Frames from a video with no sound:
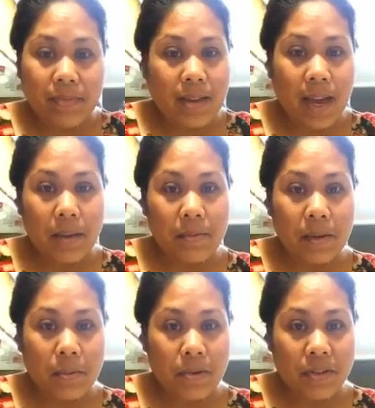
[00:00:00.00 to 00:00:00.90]
I
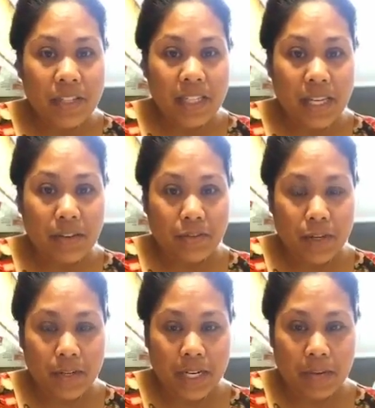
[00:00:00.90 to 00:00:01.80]
will proceed
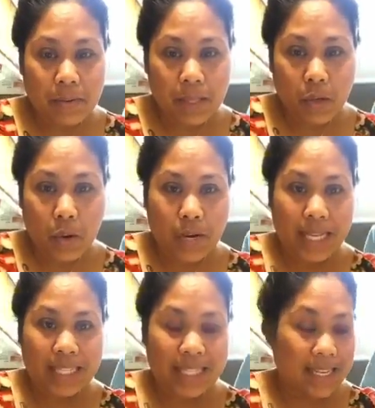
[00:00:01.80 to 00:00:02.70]
förre vid
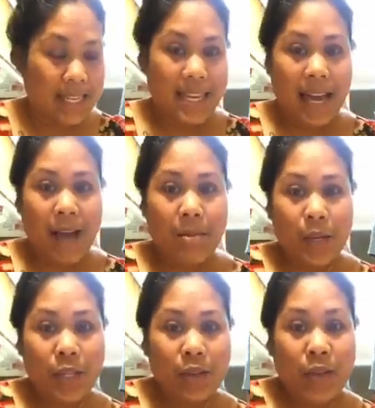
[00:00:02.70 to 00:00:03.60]
donuts. I'm
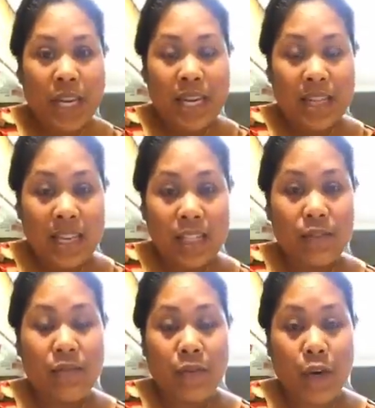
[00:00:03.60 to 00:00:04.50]
only doing
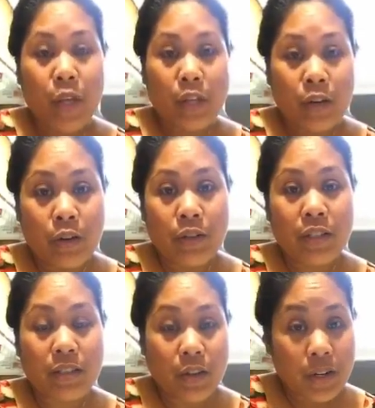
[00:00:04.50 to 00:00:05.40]
this for those
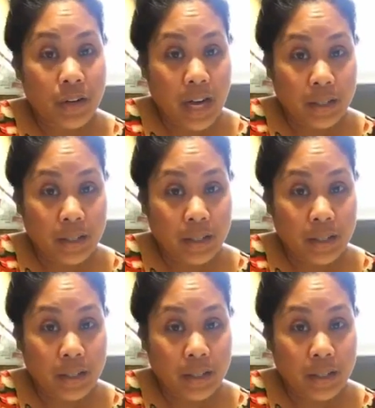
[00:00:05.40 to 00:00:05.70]
who don't know how